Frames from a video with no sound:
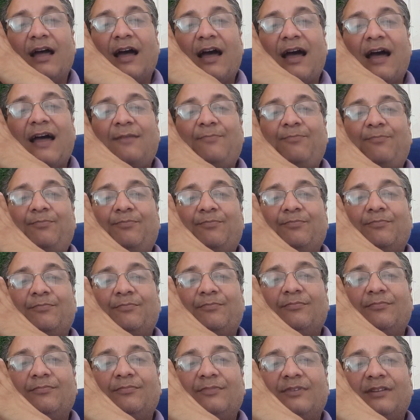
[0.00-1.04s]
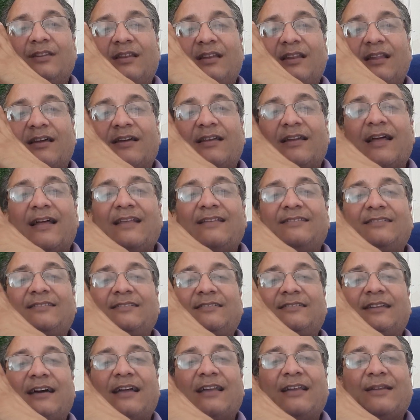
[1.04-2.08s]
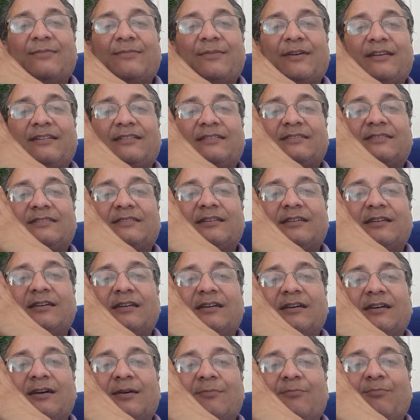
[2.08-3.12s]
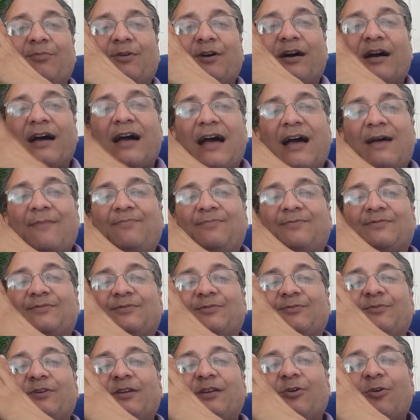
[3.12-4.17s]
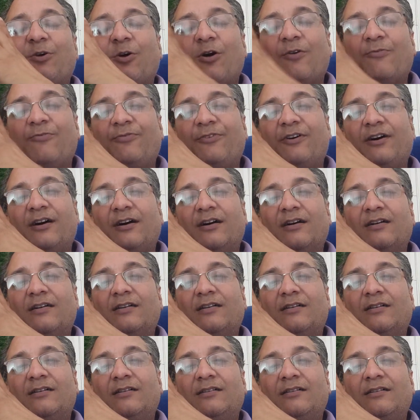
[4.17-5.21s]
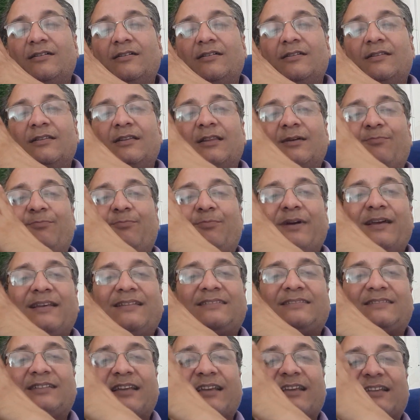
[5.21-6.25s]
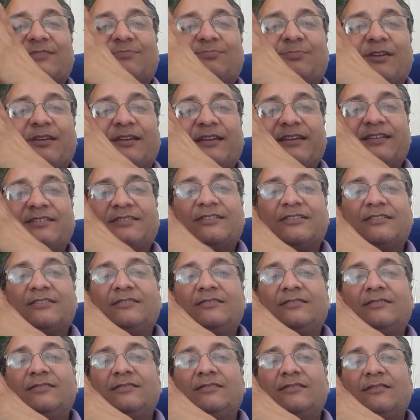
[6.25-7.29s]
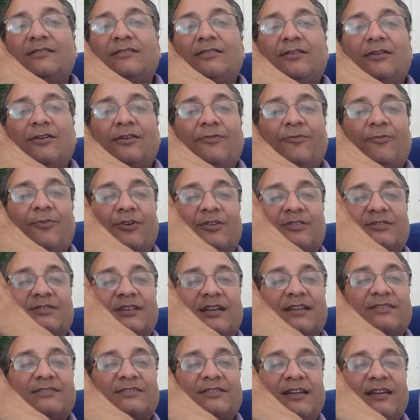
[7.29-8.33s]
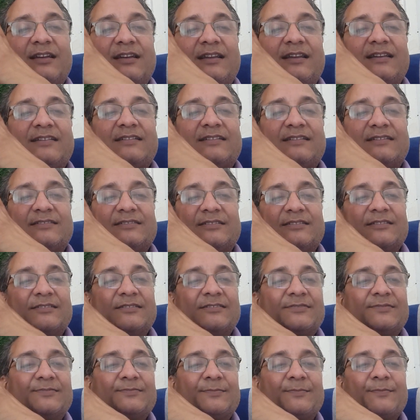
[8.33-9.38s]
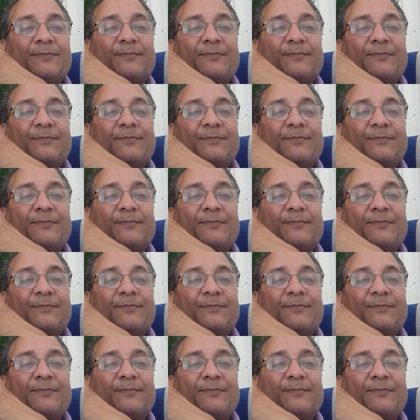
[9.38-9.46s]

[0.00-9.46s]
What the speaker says: And the Lagrangian dynamics perhaps will offer the best explanation for such an existence.